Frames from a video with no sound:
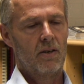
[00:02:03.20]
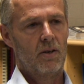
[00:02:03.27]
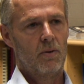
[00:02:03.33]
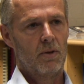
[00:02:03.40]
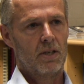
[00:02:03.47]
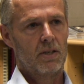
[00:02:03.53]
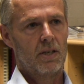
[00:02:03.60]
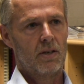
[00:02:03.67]
a
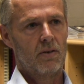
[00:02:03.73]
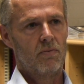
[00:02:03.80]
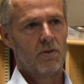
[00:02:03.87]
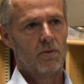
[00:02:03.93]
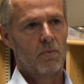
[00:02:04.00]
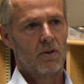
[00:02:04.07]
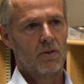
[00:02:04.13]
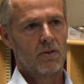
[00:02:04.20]
humanitarian
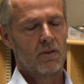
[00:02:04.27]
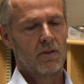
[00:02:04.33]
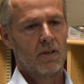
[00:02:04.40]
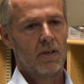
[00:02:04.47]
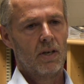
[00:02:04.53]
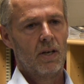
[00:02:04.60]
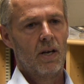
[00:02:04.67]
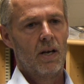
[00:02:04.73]
response.
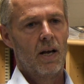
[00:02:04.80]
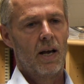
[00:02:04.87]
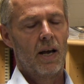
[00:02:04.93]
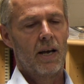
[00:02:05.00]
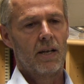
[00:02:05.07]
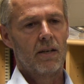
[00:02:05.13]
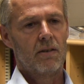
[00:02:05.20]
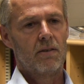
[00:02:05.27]

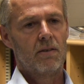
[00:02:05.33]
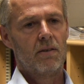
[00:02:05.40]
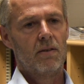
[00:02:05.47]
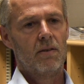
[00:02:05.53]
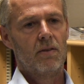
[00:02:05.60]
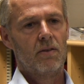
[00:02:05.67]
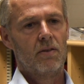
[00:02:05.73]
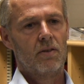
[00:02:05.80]
And
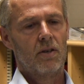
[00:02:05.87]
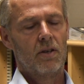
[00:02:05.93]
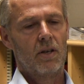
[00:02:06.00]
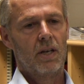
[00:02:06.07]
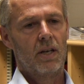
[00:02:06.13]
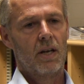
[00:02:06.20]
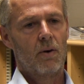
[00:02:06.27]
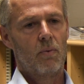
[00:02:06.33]

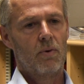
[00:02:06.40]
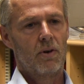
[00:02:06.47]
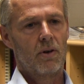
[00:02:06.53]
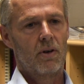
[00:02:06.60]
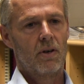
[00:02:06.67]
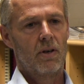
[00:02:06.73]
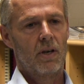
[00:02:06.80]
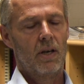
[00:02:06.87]
certainly you now
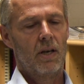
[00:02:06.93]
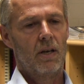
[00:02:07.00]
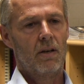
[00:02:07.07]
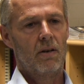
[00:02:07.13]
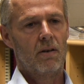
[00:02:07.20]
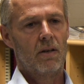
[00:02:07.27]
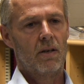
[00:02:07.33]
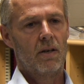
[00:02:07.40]
work
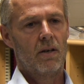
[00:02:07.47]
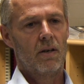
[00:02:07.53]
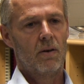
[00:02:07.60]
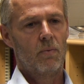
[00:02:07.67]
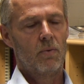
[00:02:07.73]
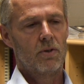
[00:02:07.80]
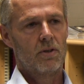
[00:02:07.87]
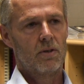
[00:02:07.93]
in
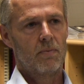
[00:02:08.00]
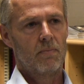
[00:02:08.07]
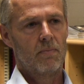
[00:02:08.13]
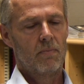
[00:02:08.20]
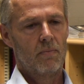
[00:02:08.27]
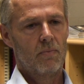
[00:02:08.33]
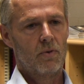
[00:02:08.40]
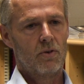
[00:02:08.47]
water
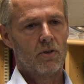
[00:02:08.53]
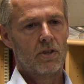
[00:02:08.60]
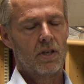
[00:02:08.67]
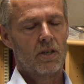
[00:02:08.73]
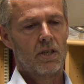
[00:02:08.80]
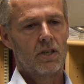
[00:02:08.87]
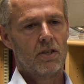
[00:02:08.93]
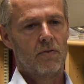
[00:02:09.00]
and
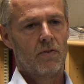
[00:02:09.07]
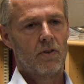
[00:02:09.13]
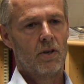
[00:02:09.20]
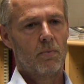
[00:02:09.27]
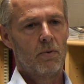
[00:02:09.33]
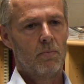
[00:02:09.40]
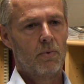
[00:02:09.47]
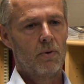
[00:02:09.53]
sanitation for the
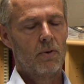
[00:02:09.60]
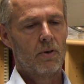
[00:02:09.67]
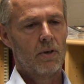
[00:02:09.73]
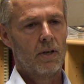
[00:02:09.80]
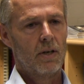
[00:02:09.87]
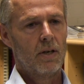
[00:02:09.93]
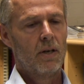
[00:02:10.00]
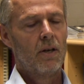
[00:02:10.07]
urban poor.
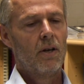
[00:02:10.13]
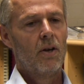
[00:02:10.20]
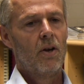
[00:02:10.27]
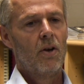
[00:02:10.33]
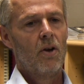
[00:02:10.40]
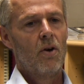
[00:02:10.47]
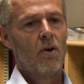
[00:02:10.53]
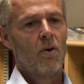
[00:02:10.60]

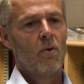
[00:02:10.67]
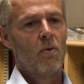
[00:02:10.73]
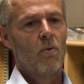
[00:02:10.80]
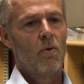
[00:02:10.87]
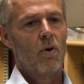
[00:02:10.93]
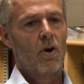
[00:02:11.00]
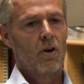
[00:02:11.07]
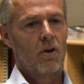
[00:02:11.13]

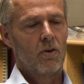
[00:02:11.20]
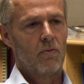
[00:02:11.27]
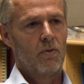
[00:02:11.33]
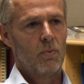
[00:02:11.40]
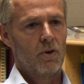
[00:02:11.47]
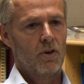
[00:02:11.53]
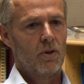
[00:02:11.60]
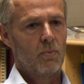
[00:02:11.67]
A lot of the
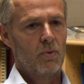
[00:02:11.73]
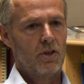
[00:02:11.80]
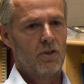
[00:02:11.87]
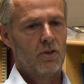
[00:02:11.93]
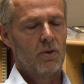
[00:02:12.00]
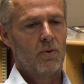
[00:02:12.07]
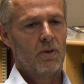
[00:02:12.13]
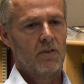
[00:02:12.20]
work that we
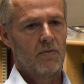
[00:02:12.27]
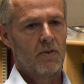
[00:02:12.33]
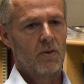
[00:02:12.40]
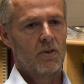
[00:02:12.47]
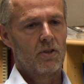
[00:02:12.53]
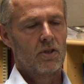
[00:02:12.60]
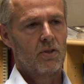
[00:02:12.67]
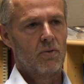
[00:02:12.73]
do is
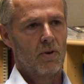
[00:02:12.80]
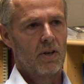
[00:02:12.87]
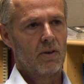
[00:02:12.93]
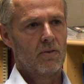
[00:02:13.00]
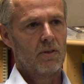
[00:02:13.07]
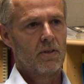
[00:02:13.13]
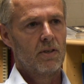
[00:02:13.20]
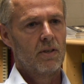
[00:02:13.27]
focused
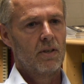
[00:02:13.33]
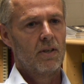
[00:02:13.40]
around